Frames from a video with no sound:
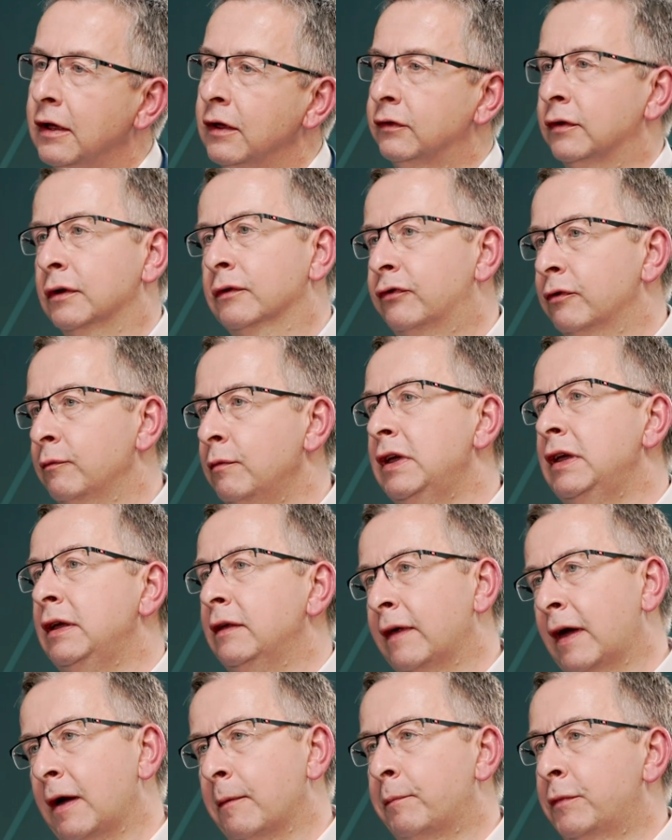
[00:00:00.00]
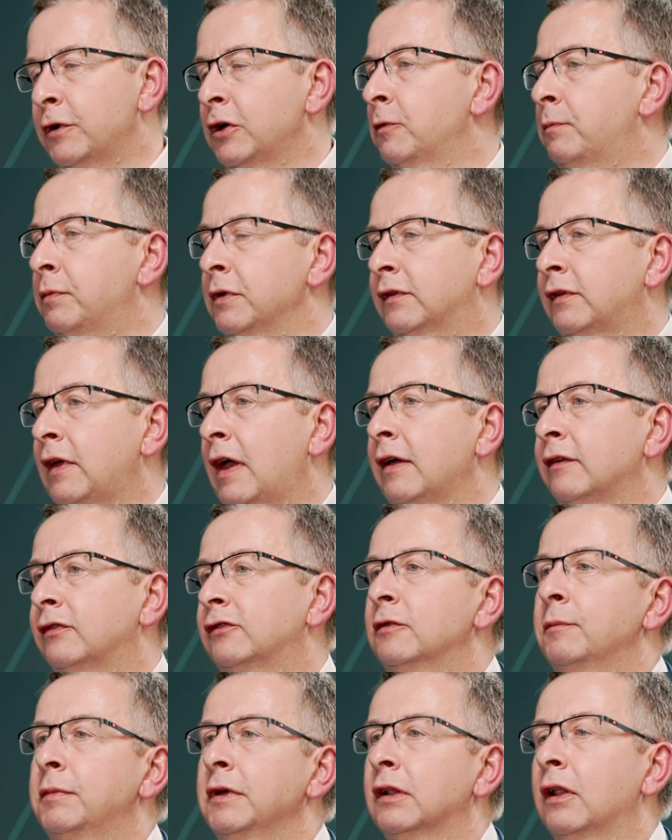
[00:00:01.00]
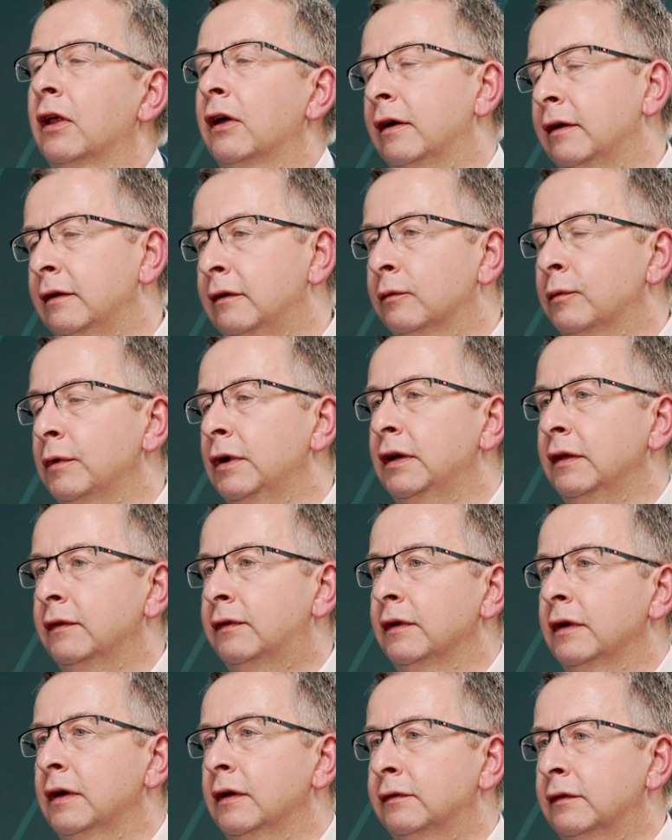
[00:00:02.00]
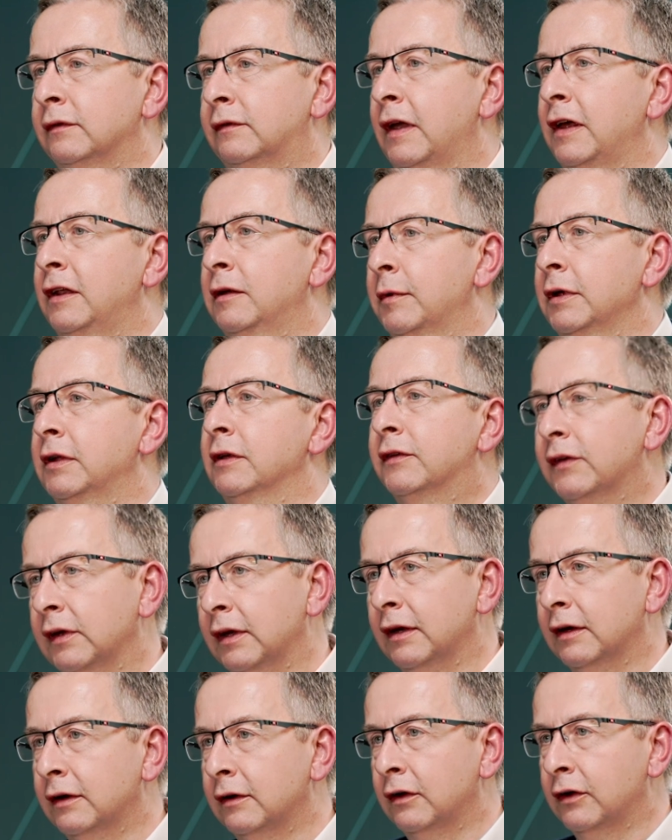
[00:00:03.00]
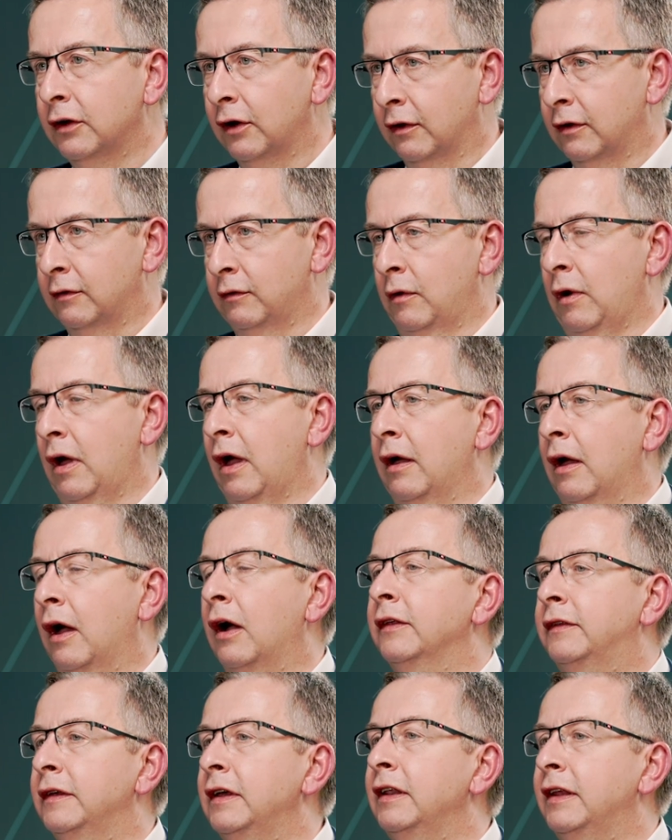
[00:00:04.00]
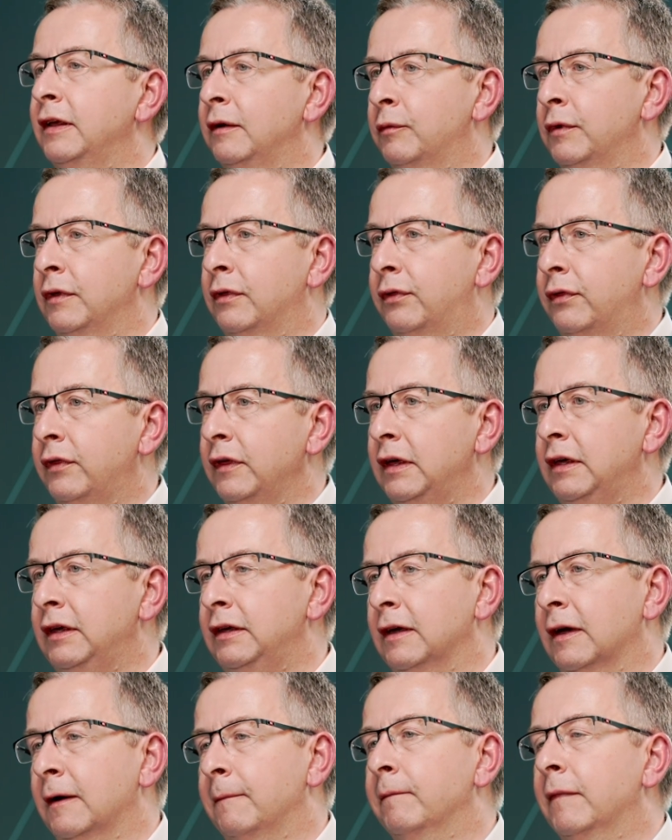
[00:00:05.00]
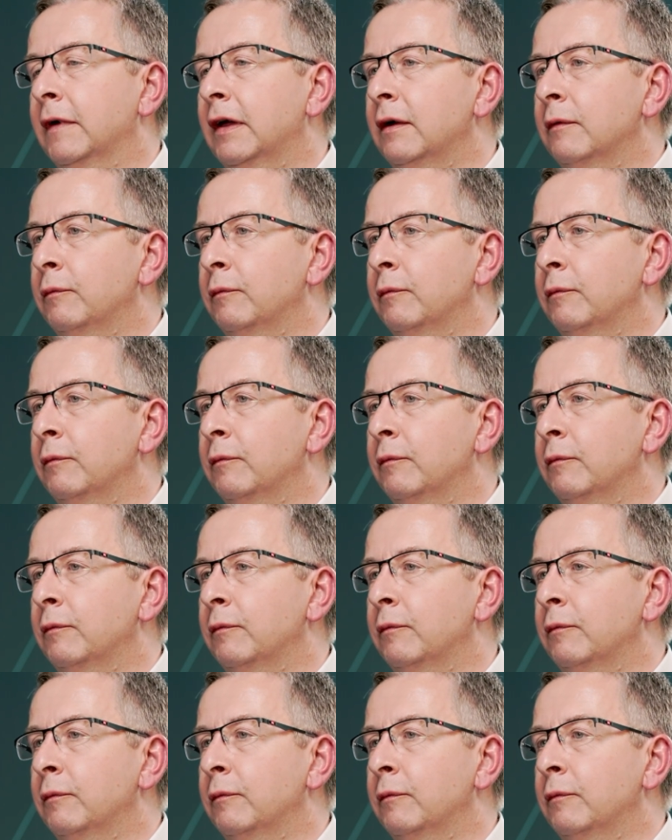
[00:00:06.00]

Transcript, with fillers: so for me that purpose has to be aligned with sustainability you know ideally with the um,